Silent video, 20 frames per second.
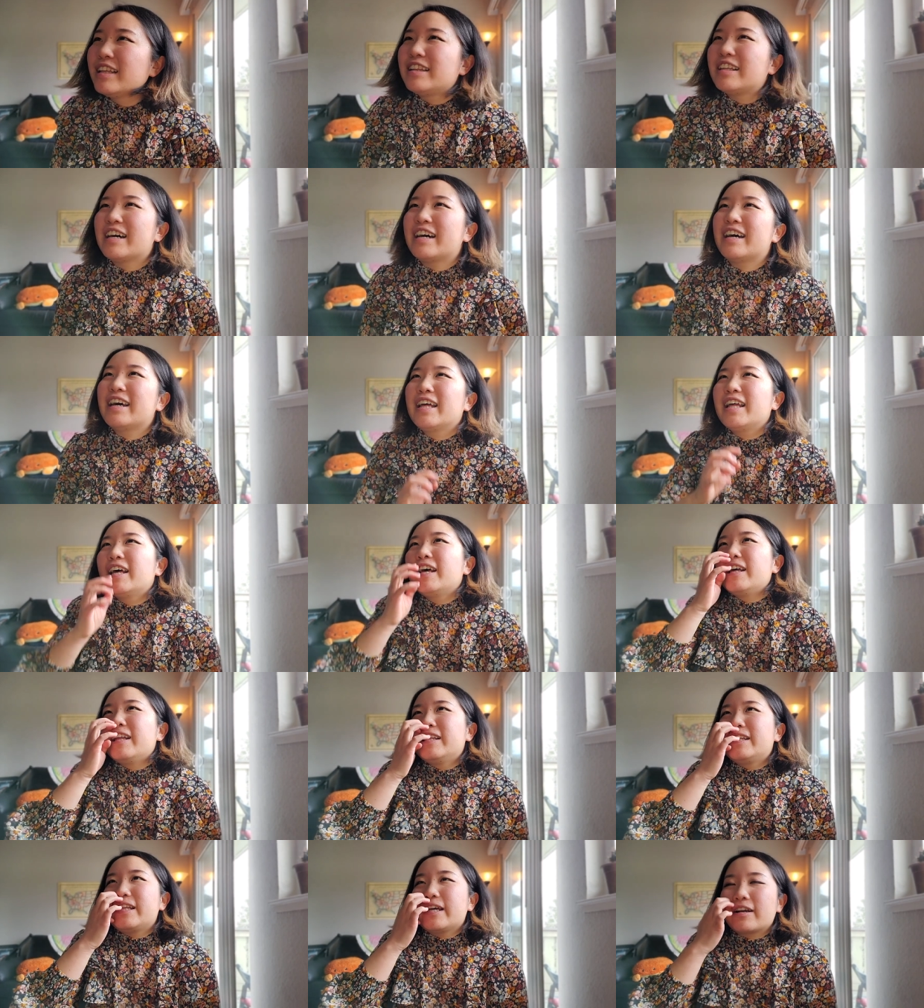that
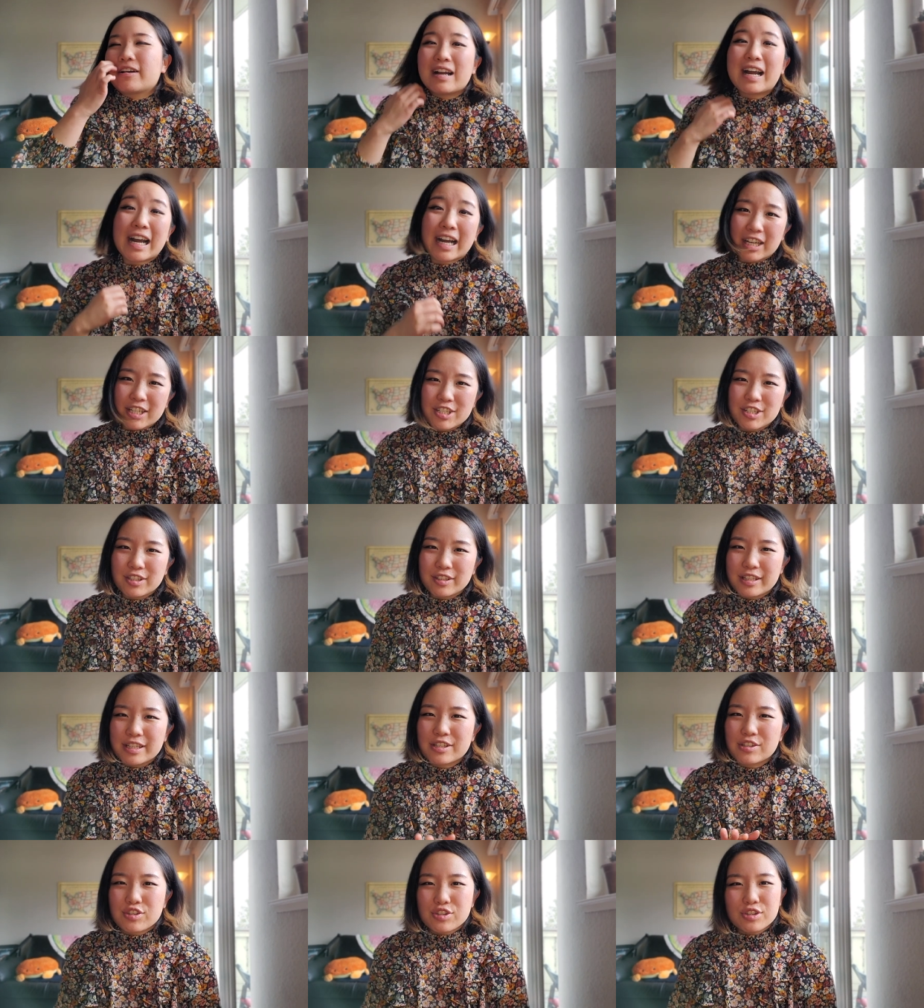they are
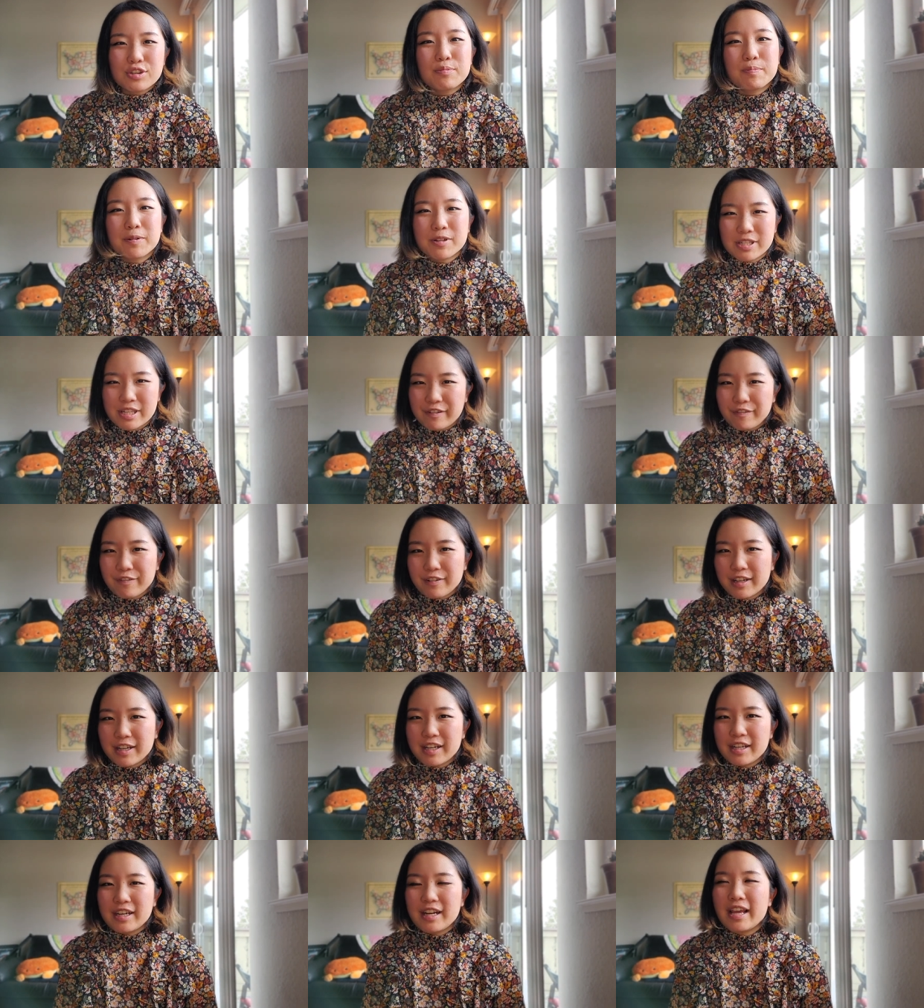actually super
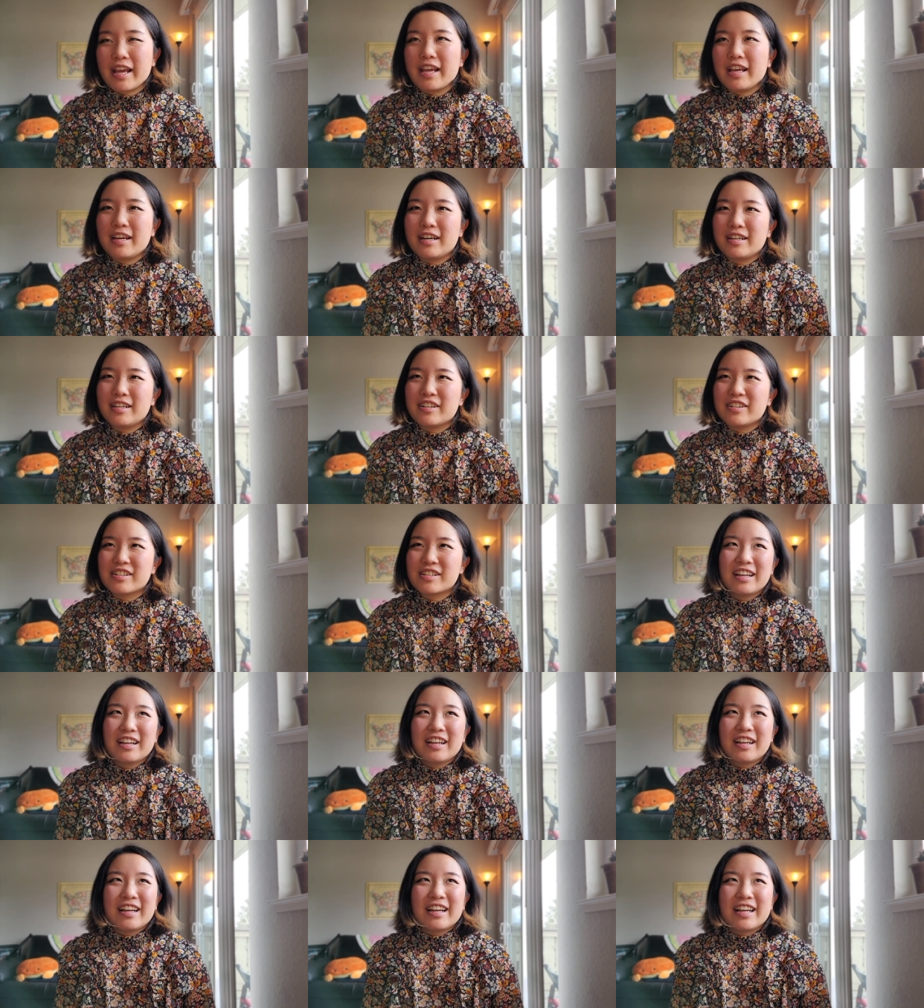different and
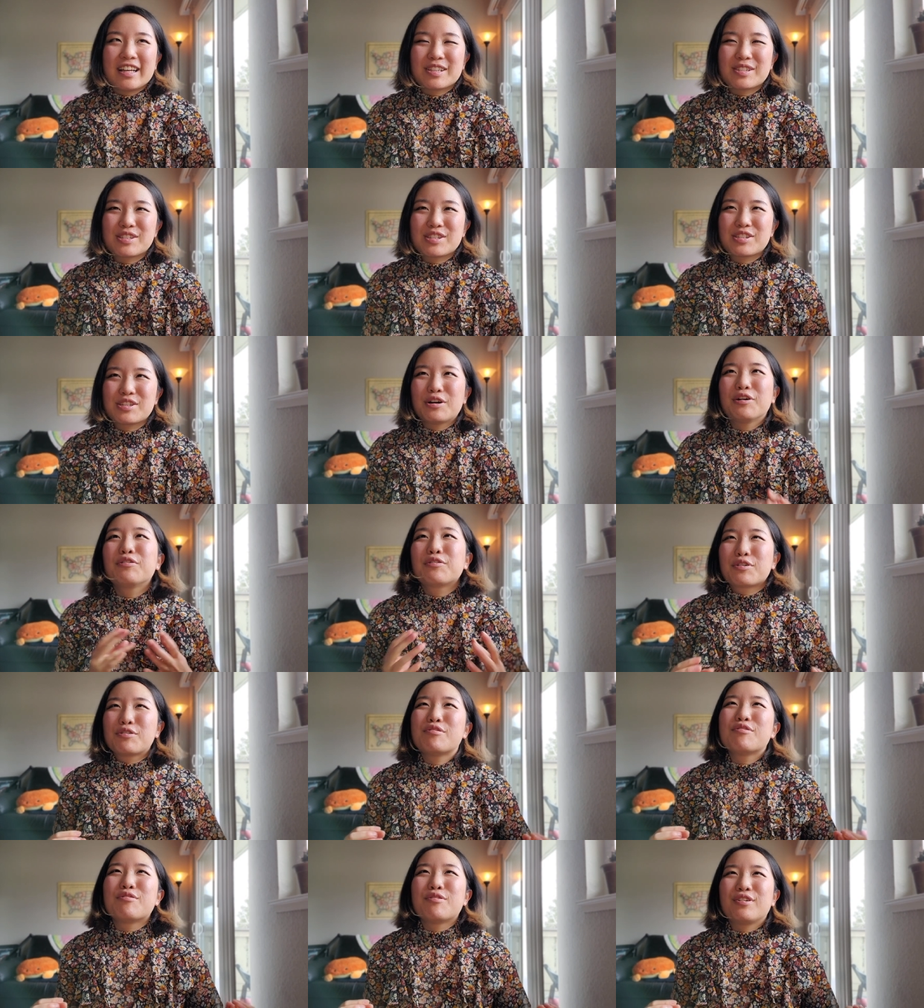it's so
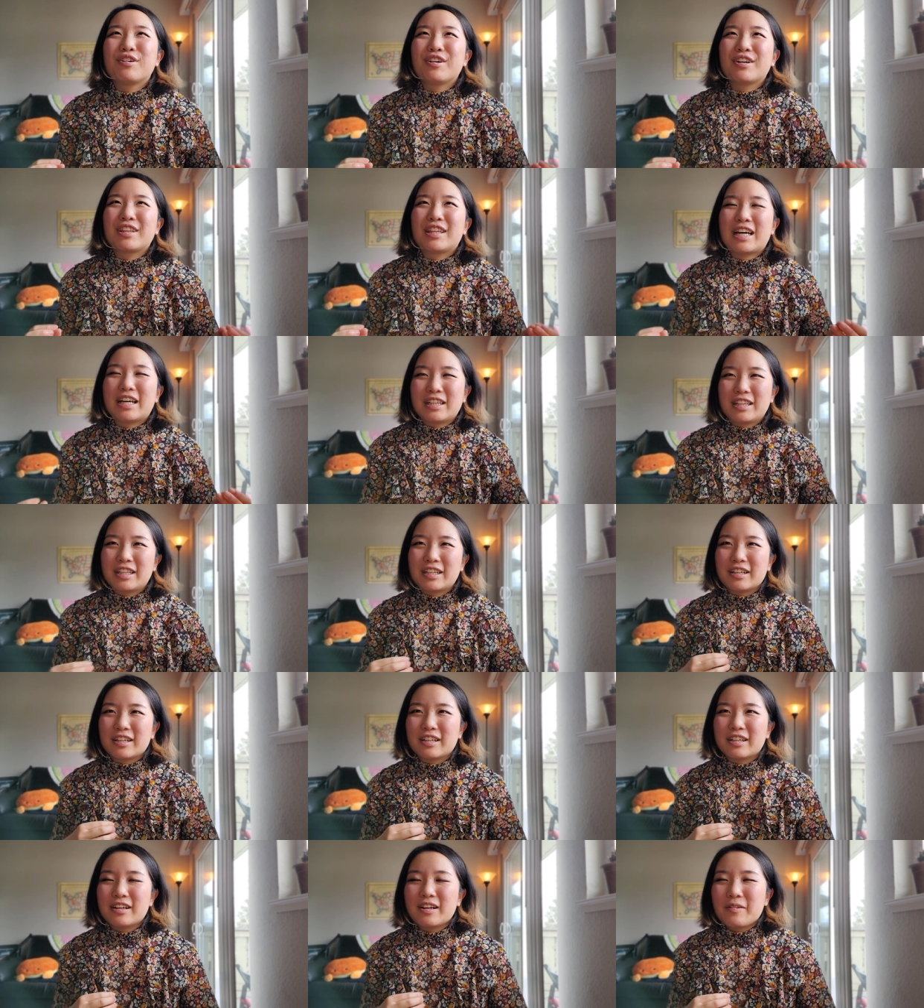cool that
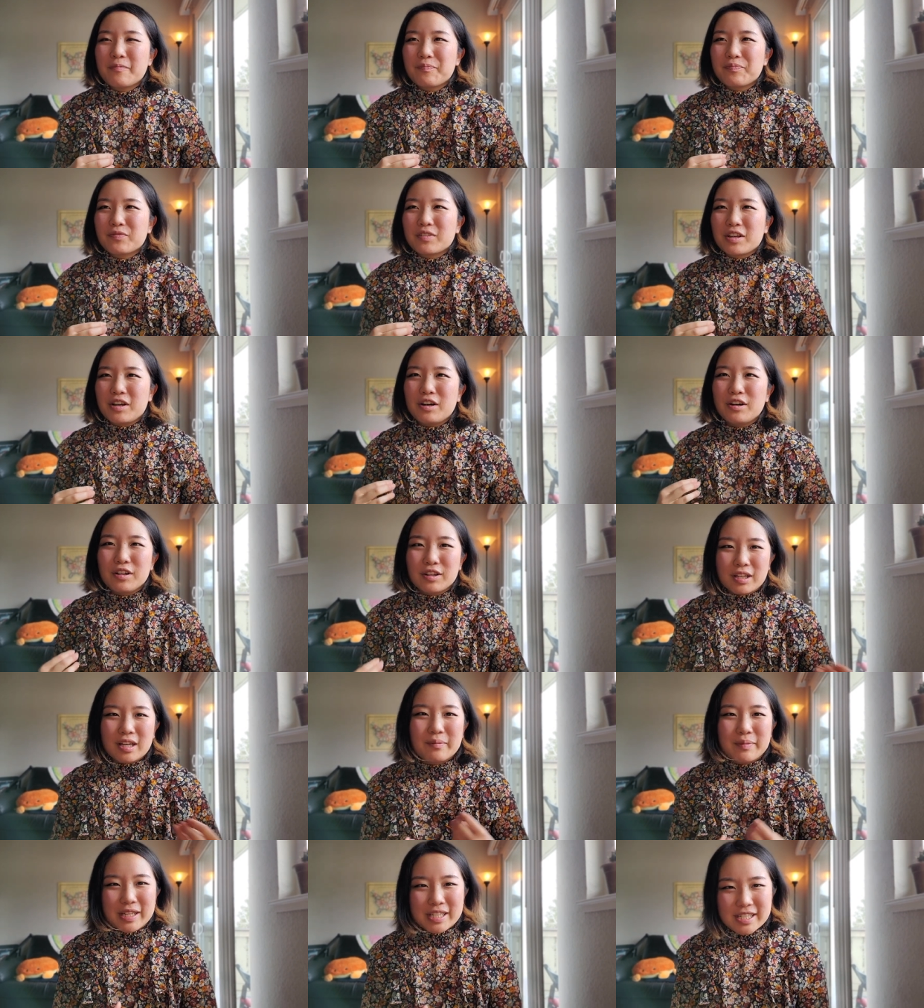they're all
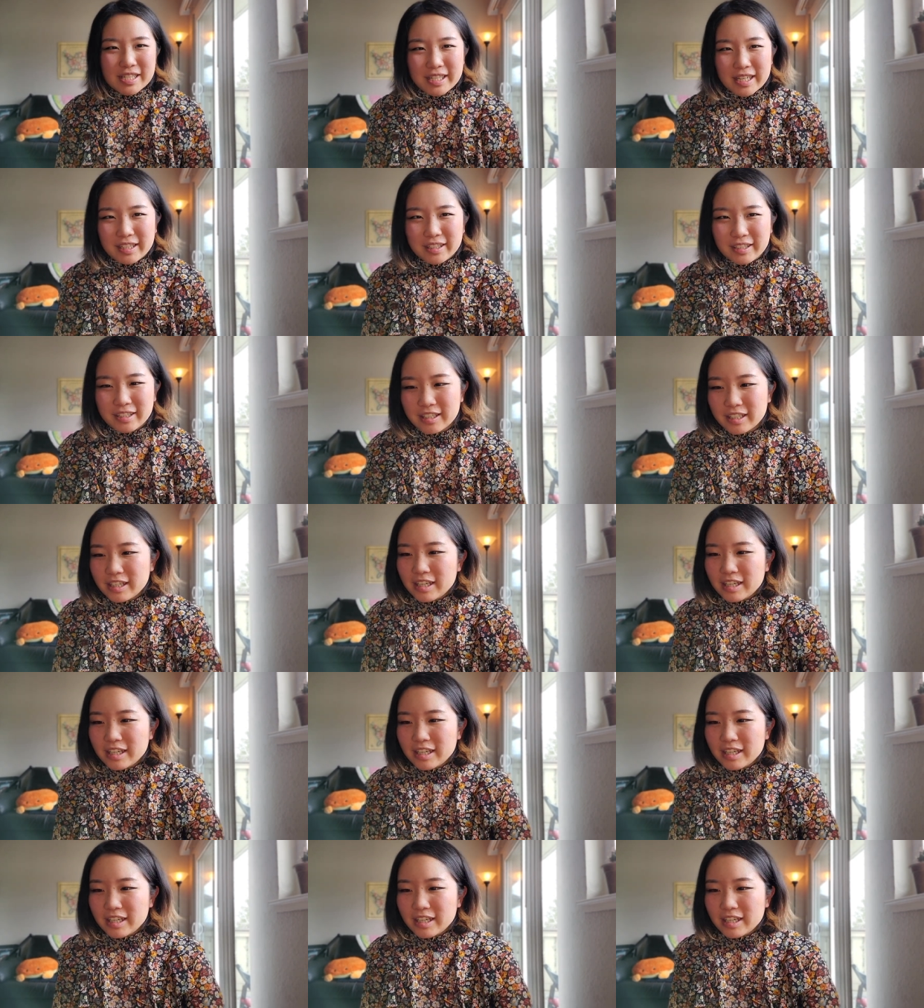coming together.